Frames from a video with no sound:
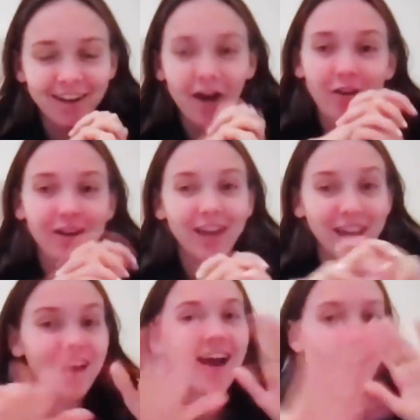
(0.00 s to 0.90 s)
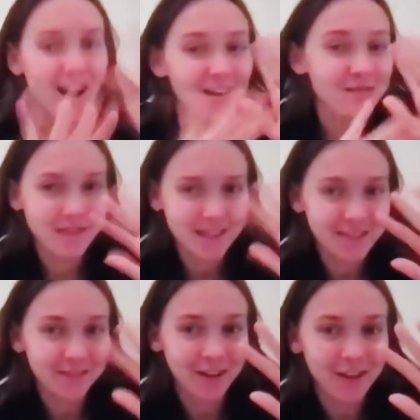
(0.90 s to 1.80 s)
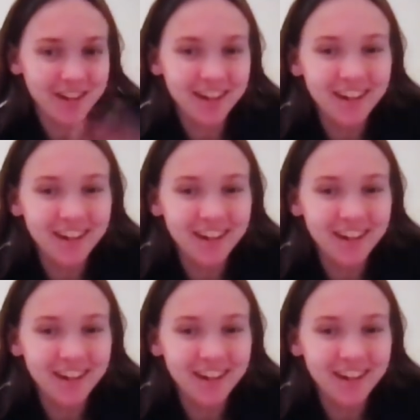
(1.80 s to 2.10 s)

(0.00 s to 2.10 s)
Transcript: Oh, okay. Hi, Mia's vlog.